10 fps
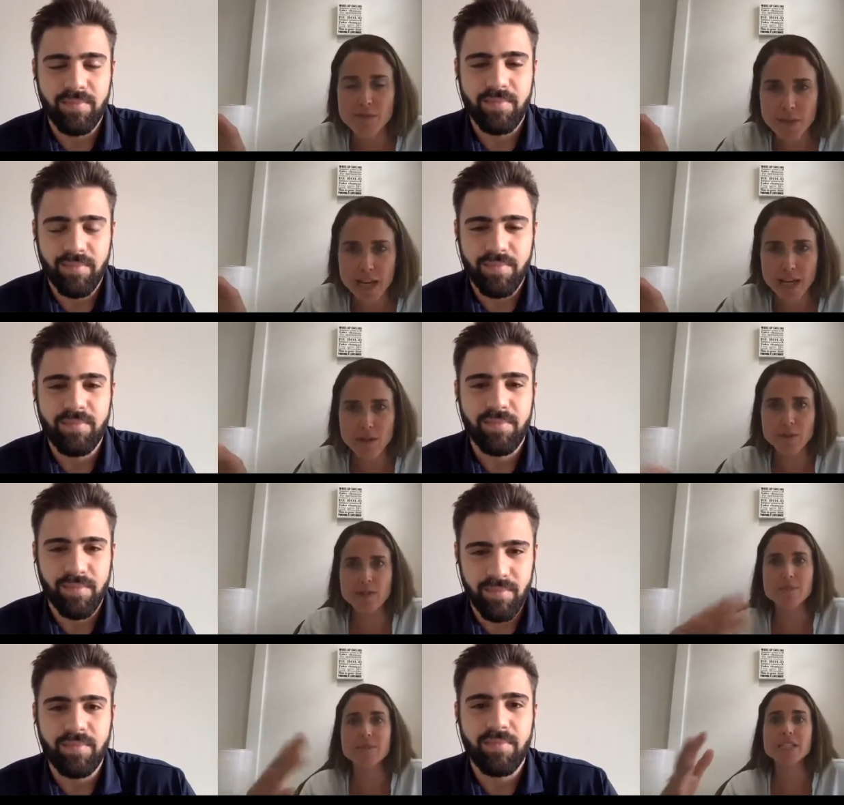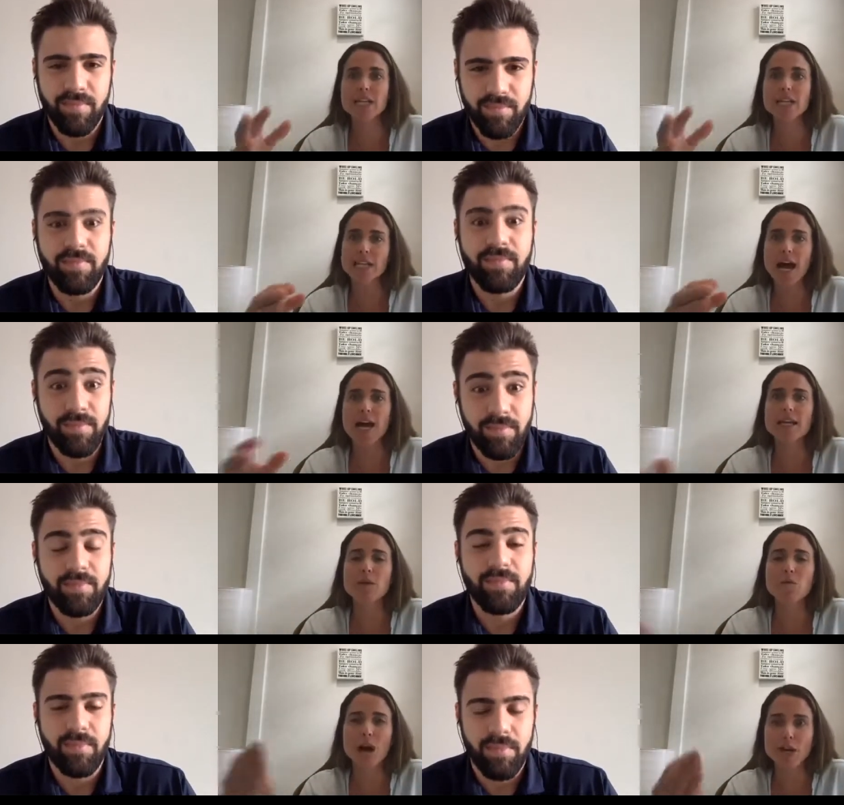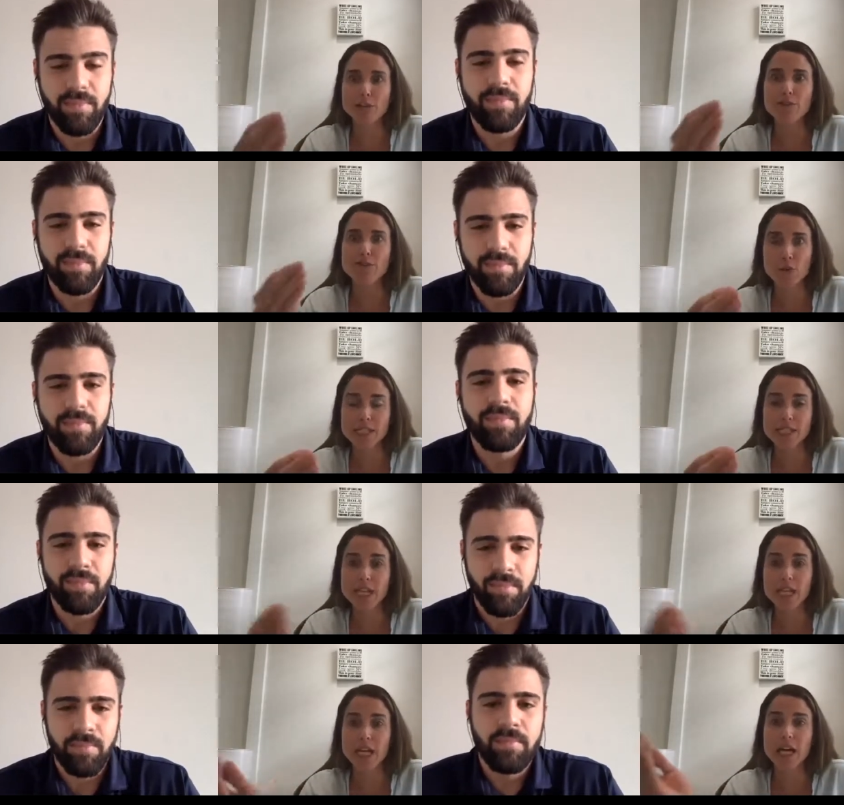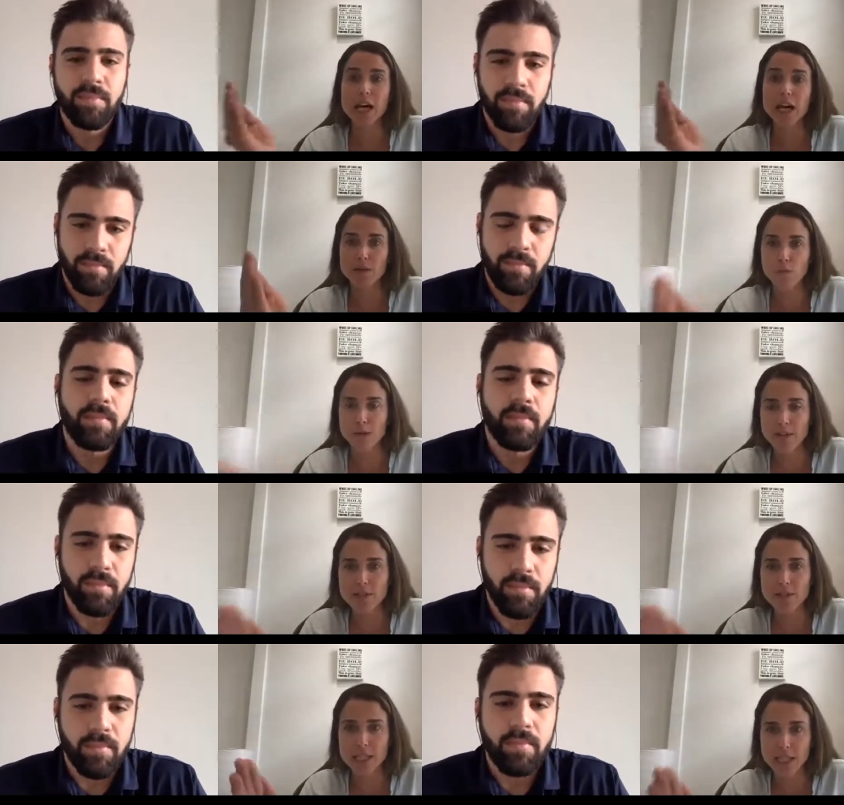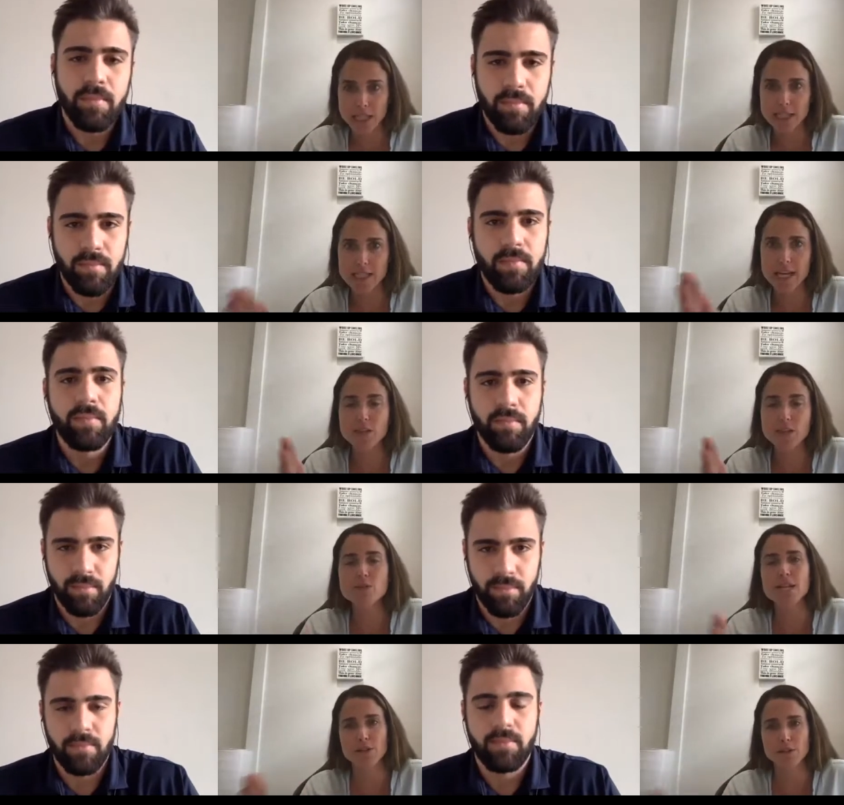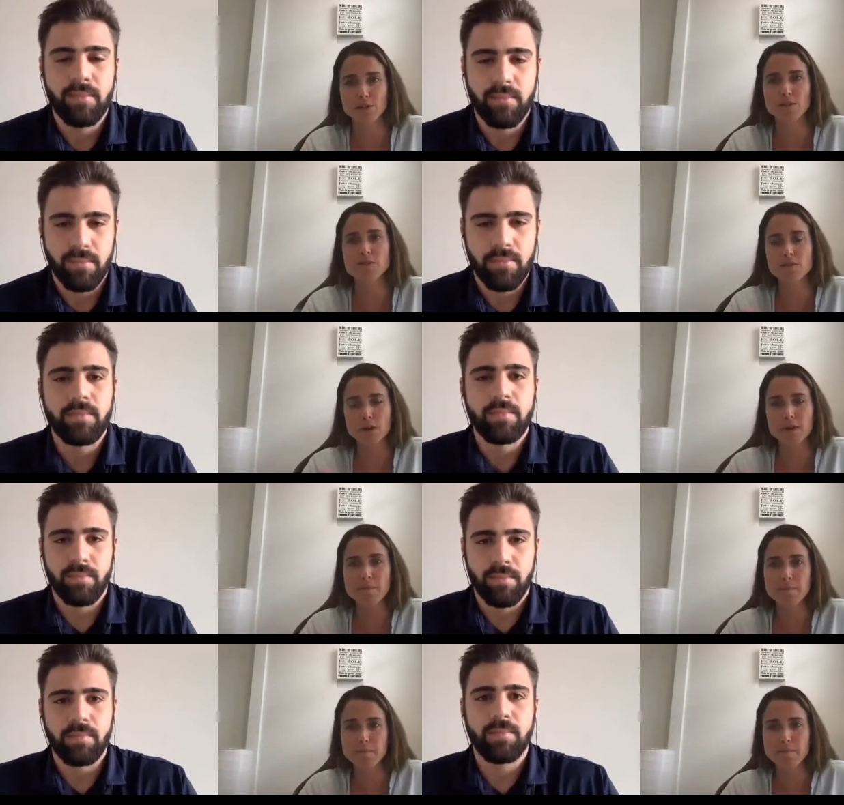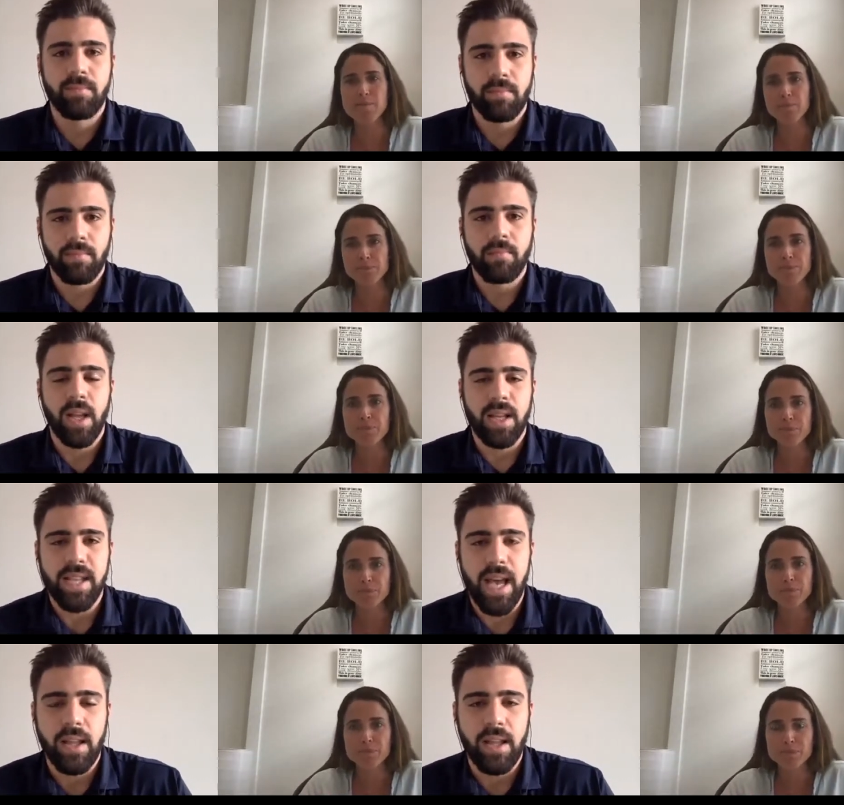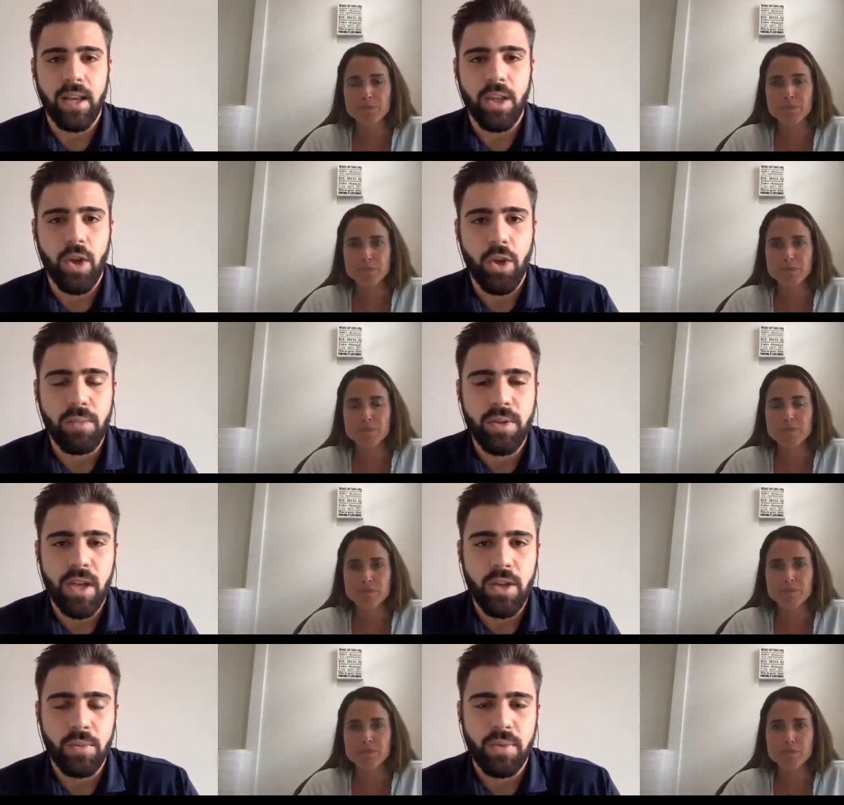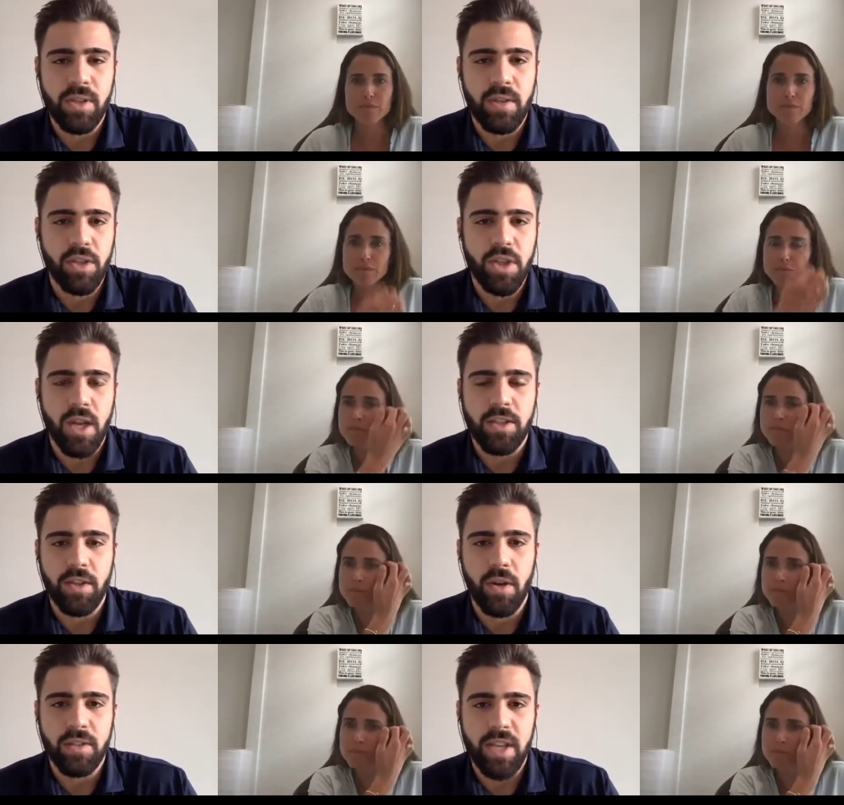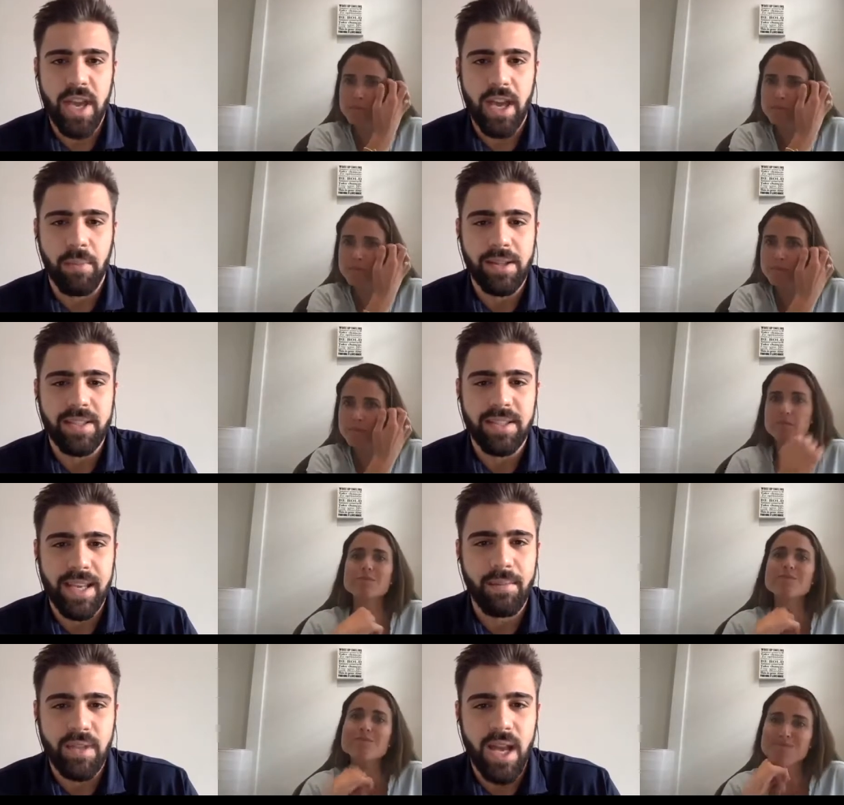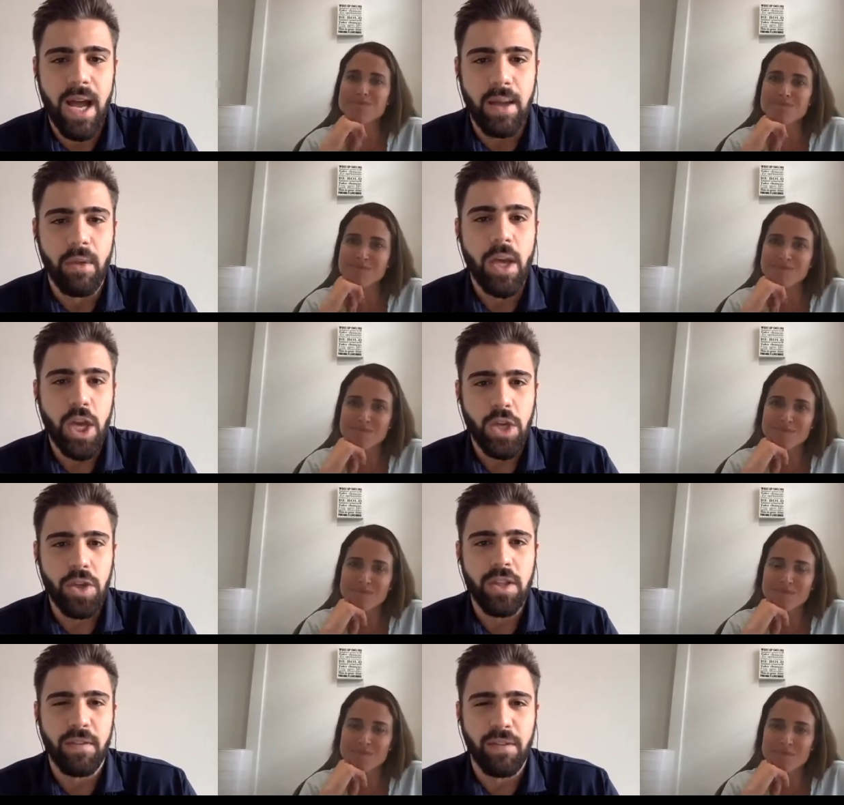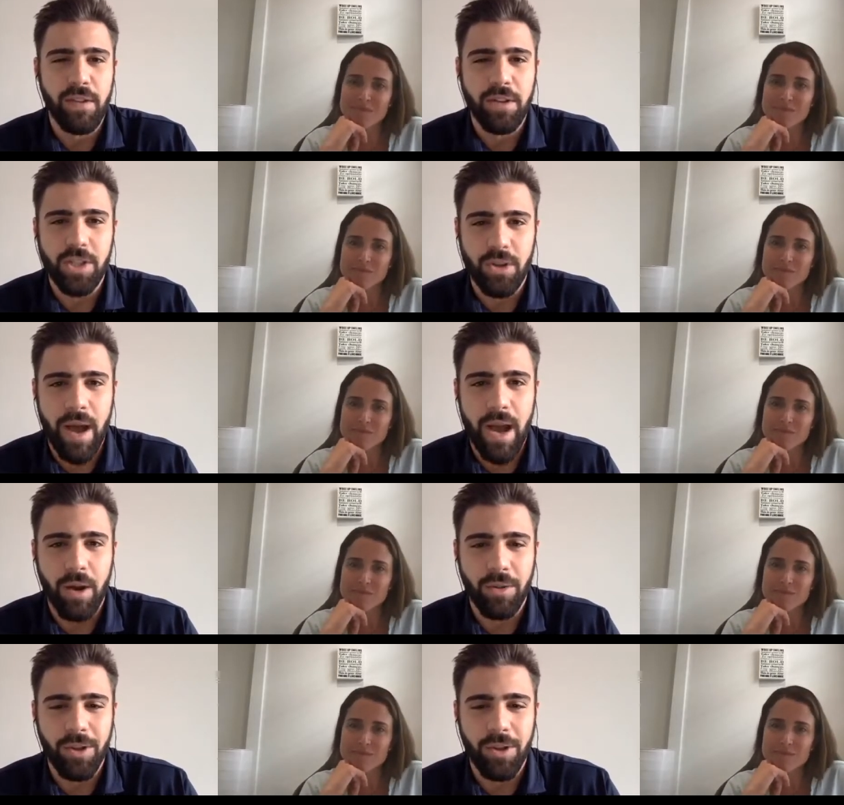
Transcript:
Speaker 1: from now or something like that while you're focusing on whatever mm-hmm. it is that you set your goals for.
Speaker 2: Mm-hmm, mm-hmm exactly. You know, you miss 100% of the shots you don't take, but at the same time, you need to filter out